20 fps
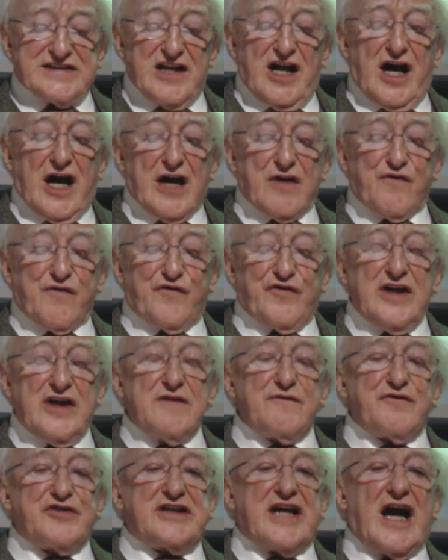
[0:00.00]
life
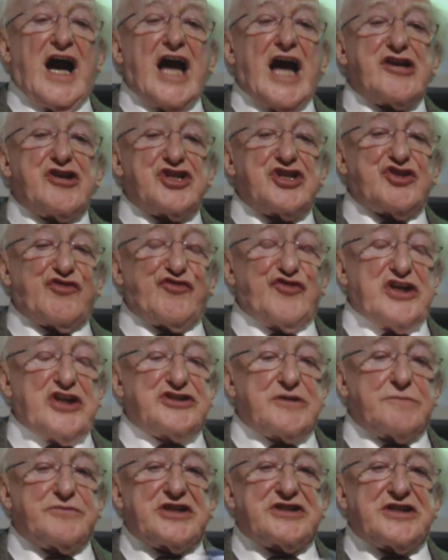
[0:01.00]
for the Irish
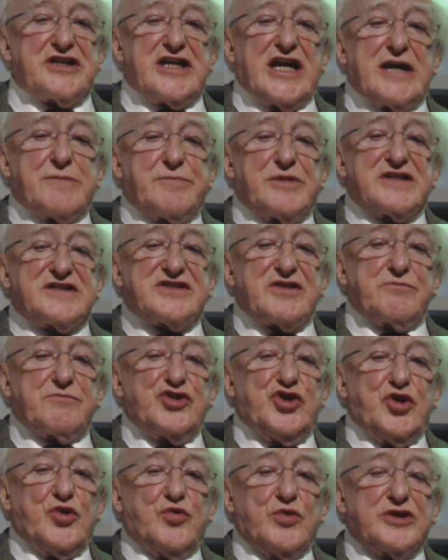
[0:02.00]
freedom that enables
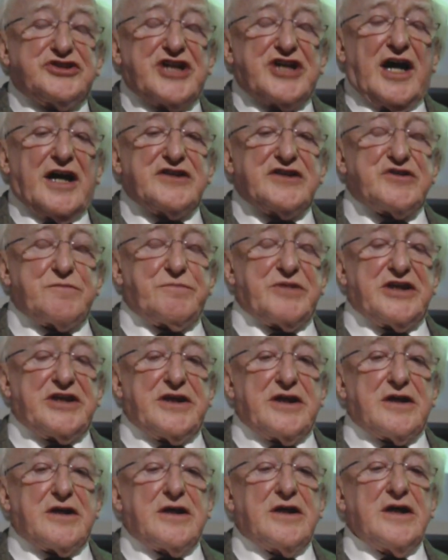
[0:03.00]
you and I to be
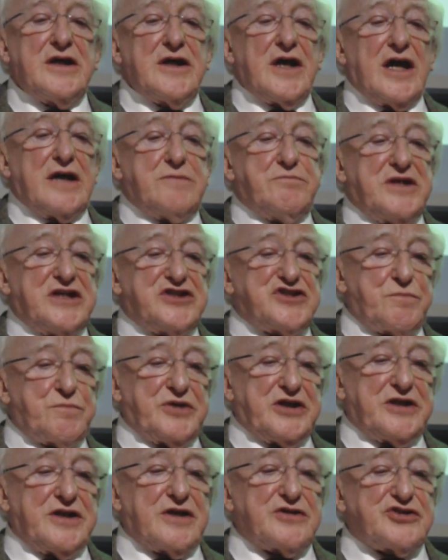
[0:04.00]
here and me to be
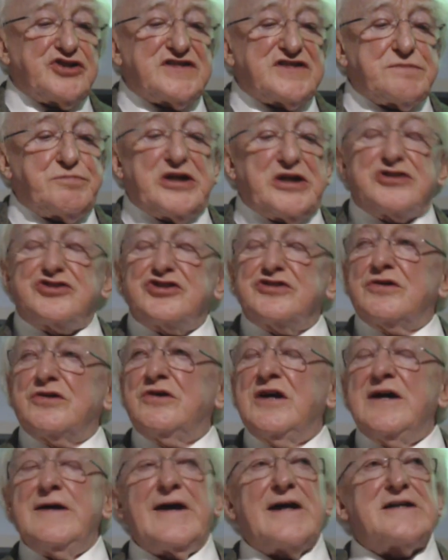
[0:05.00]
here to speak to you
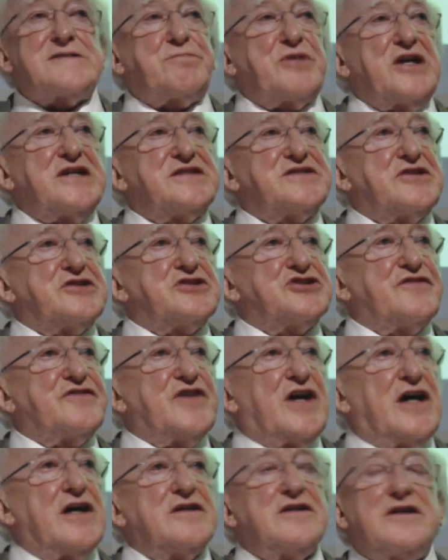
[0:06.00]
as President of
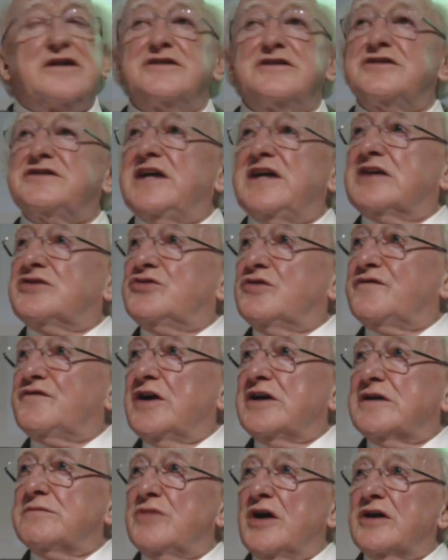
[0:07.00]
Ireland. Thank you
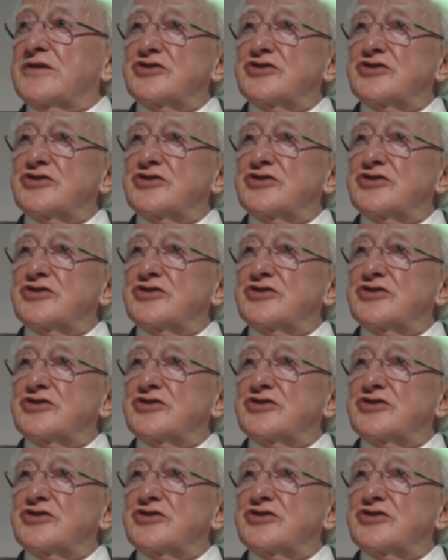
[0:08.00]
very much.